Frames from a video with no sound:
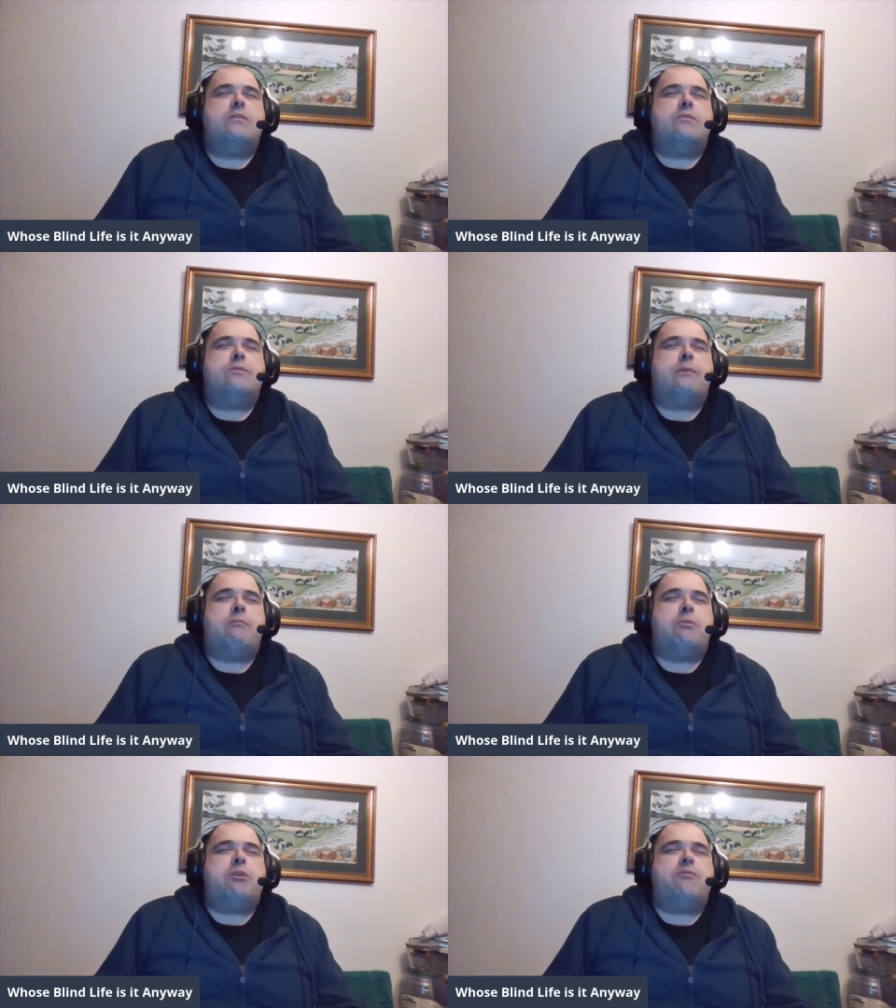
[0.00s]

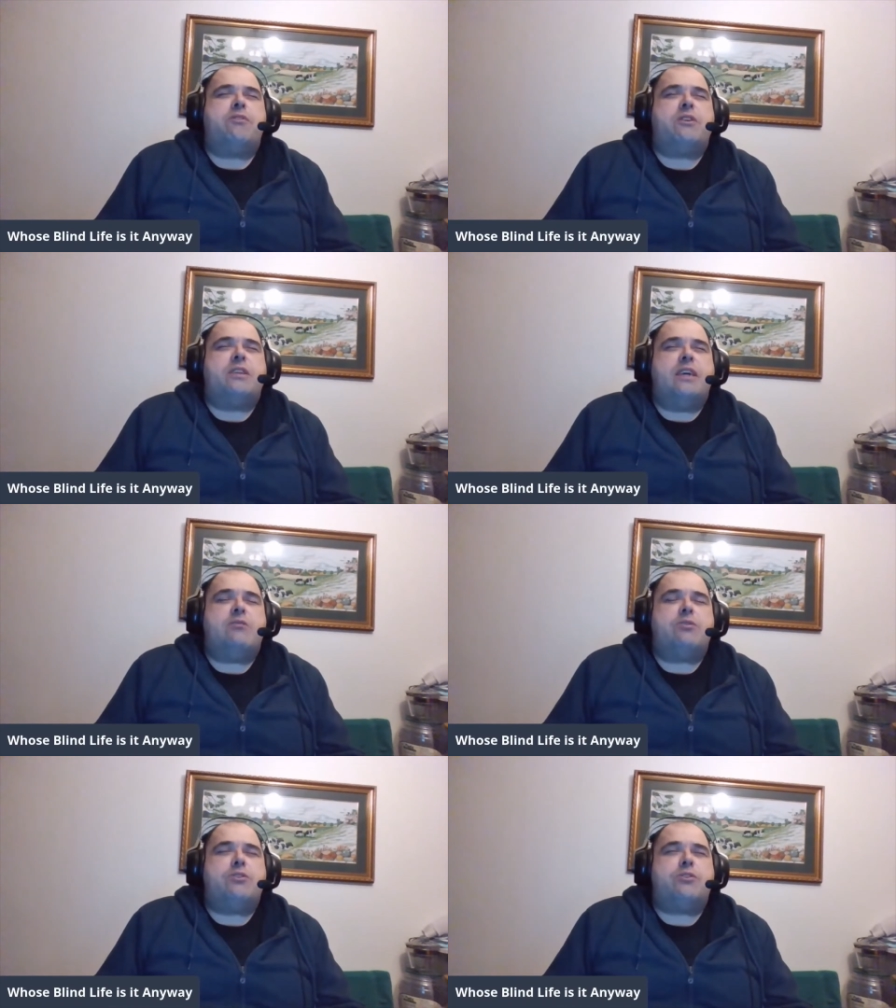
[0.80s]
Remember, if you
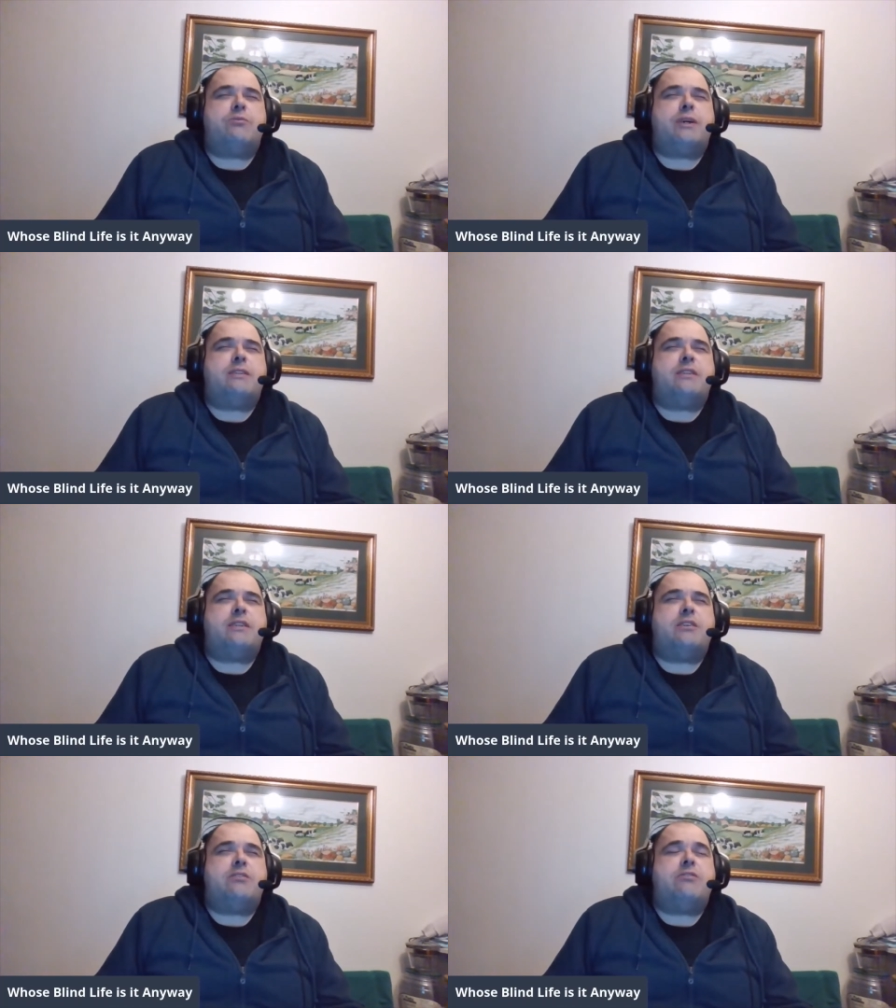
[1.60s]
like what you're about to
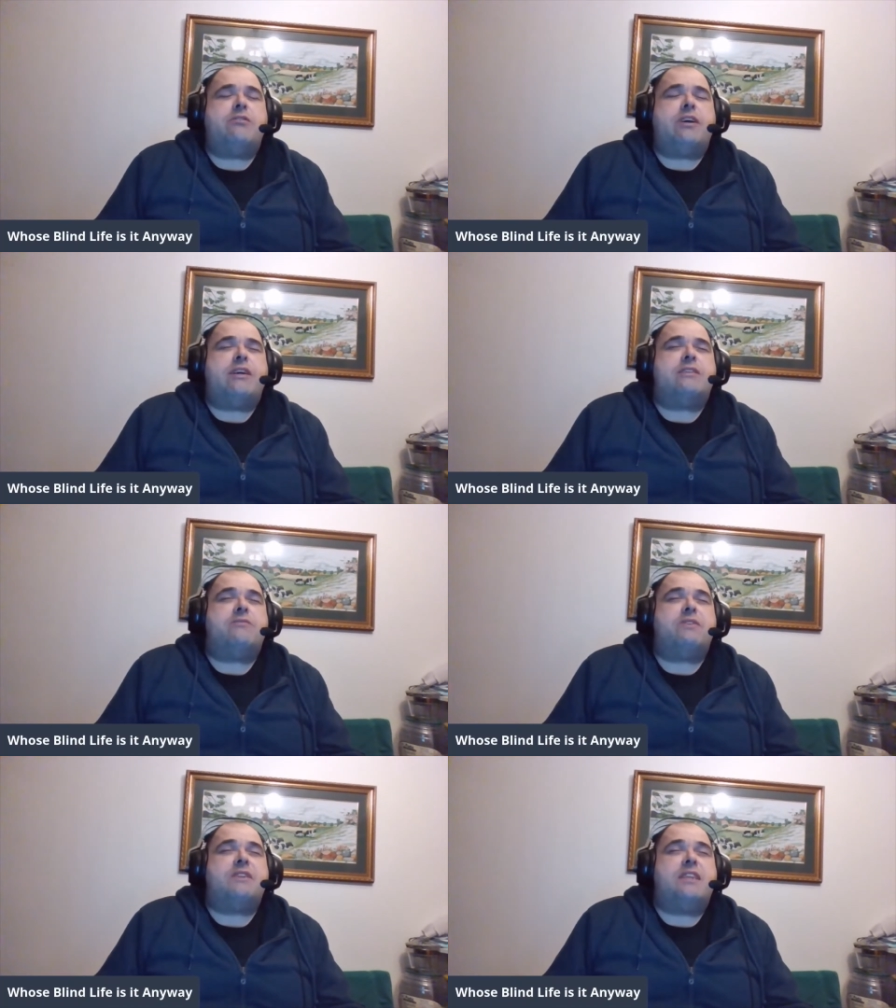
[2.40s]
hear,
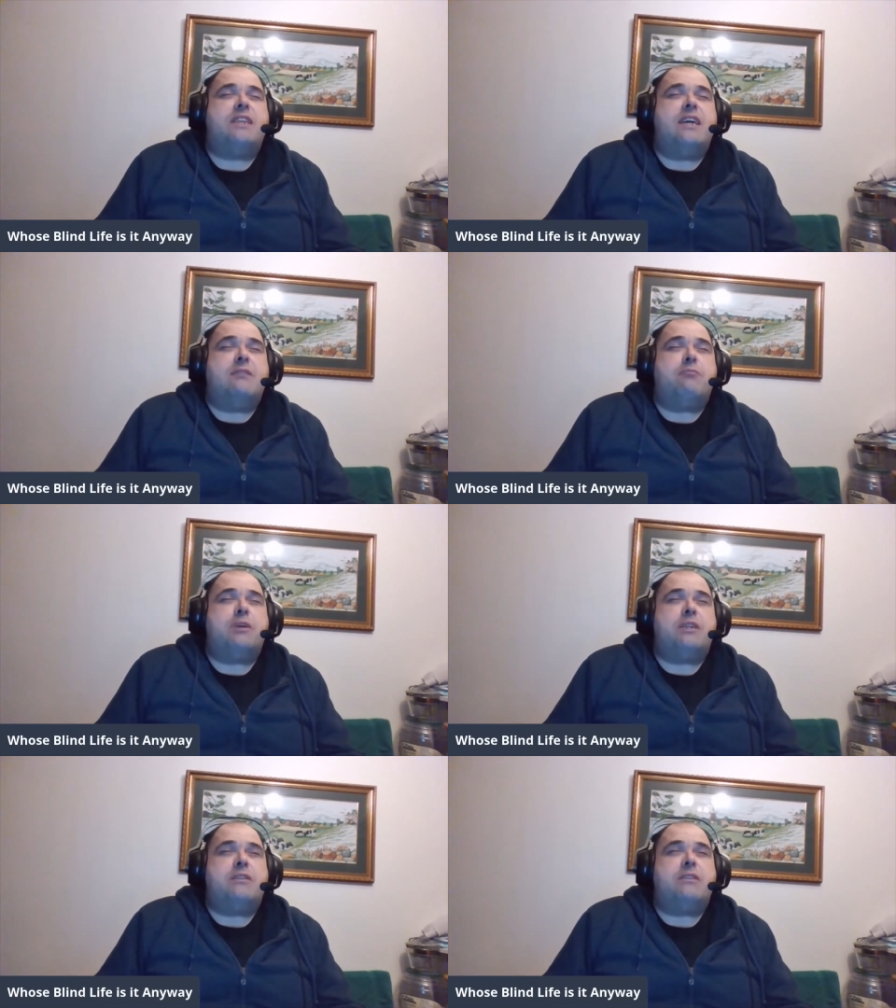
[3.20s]
activate the like
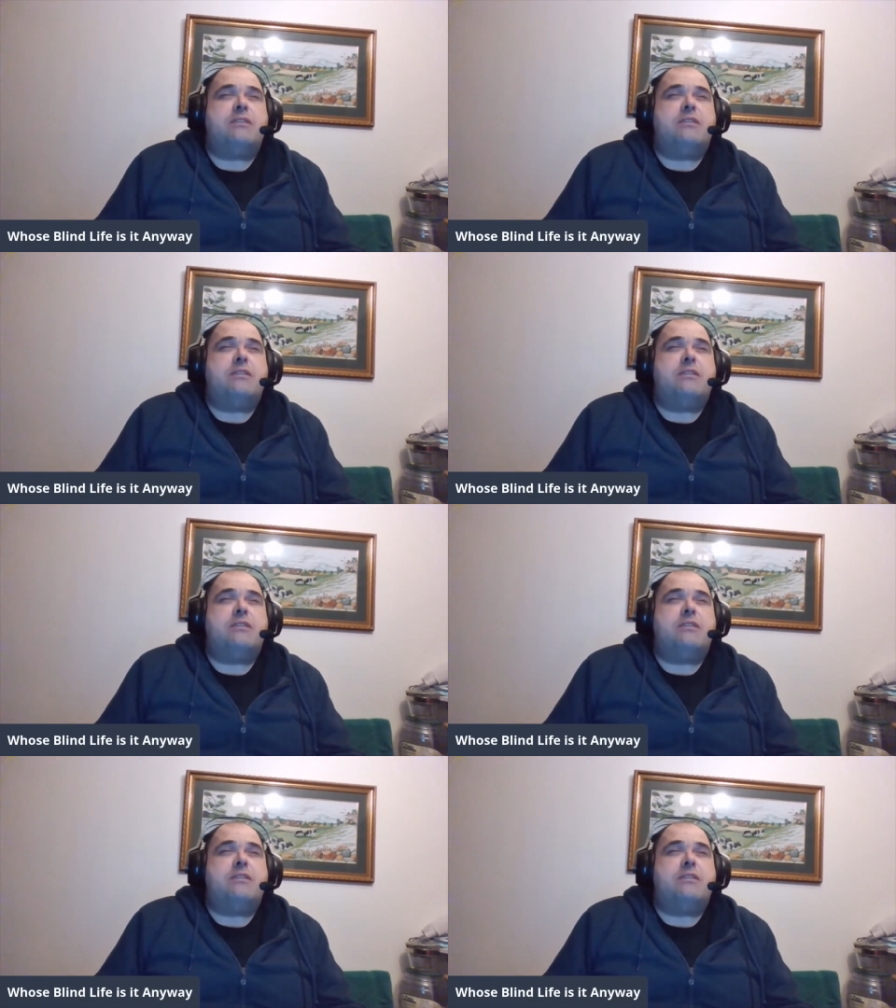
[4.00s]
button